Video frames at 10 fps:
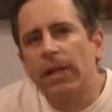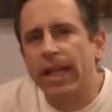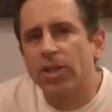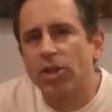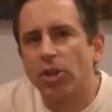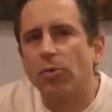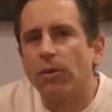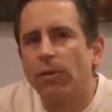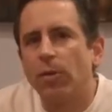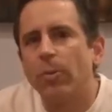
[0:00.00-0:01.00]
Bellangelo
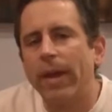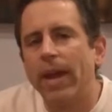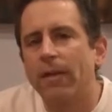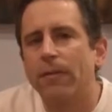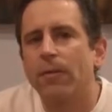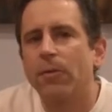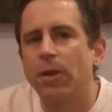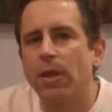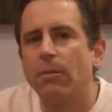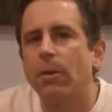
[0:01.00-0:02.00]
review back for
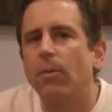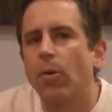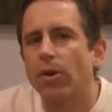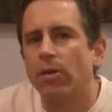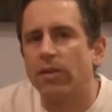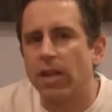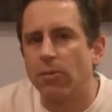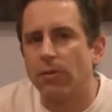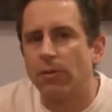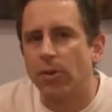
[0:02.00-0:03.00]
the Memorial Day
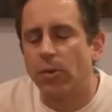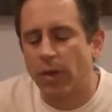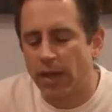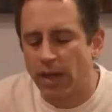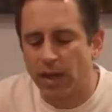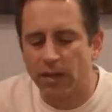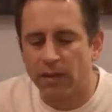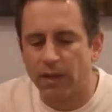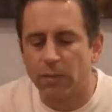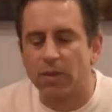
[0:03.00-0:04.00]
review, and
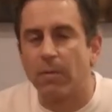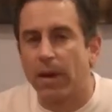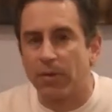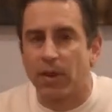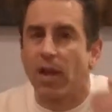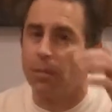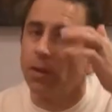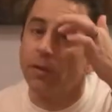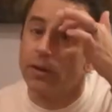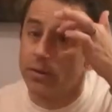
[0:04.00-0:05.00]
that was combined with a
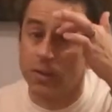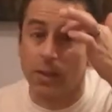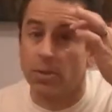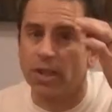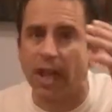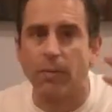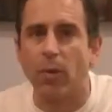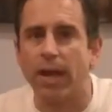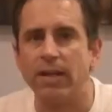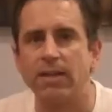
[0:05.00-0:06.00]
couple of other summertime
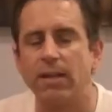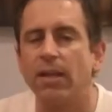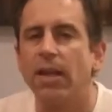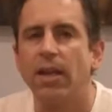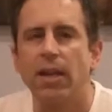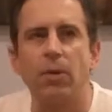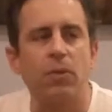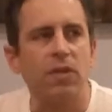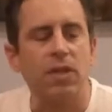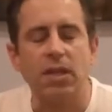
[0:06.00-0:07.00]
wines, and it
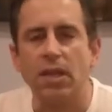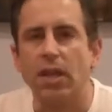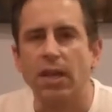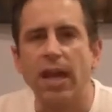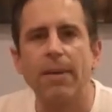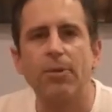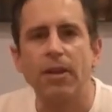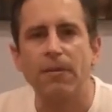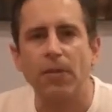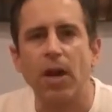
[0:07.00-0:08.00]
was the
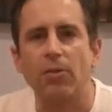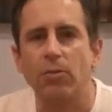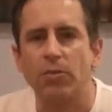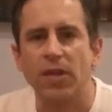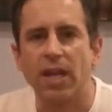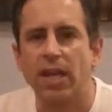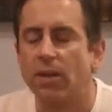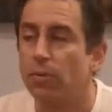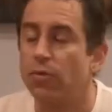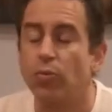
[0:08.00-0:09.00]
Cabernet Franc Rosé,
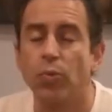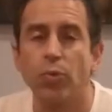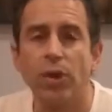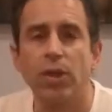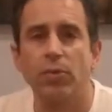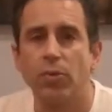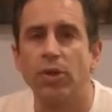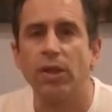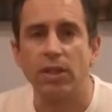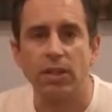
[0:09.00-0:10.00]
and it was really,
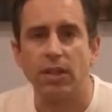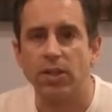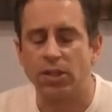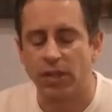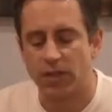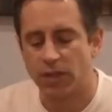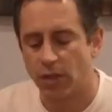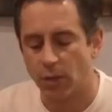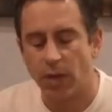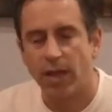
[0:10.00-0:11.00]
really delicious.
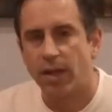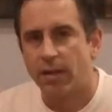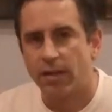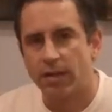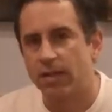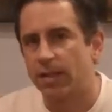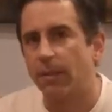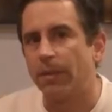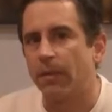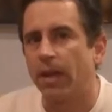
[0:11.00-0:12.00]
So this is
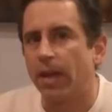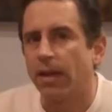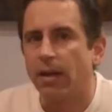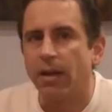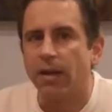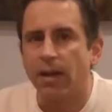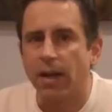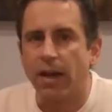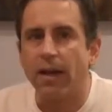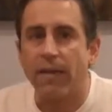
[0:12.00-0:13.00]
something that
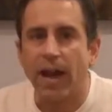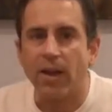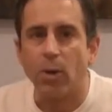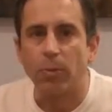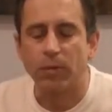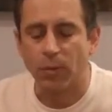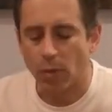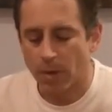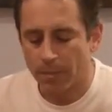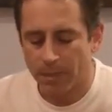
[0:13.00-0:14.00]
I have high hopes
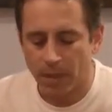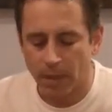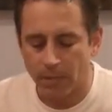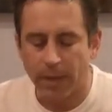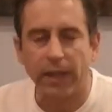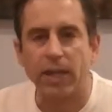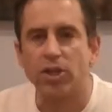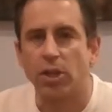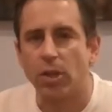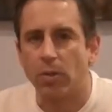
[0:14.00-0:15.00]
for.
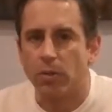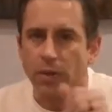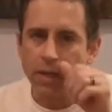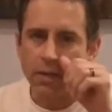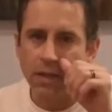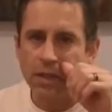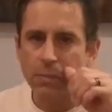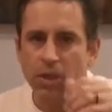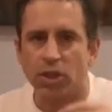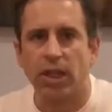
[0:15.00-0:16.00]
Bellangelo, they
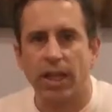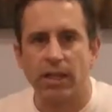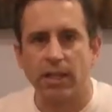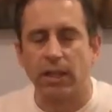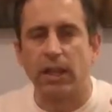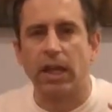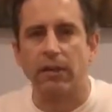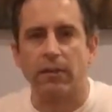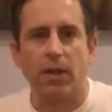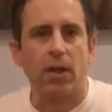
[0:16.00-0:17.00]
specialize in a lot
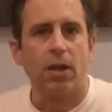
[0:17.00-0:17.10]
of,